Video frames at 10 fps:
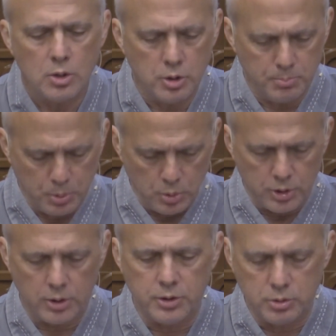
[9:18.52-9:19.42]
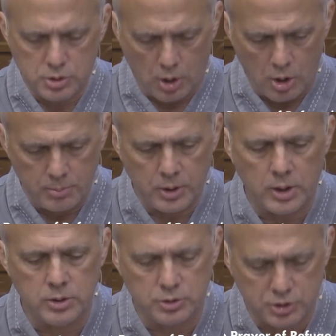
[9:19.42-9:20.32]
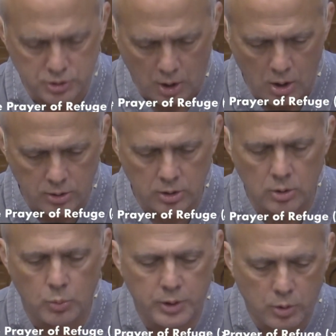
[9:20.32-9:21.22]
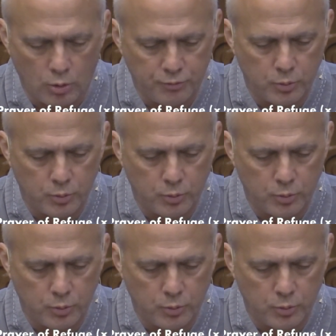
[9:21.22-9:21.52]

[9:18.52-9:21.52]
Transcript: the Buddha, the Dharma, and the Sangha. We go for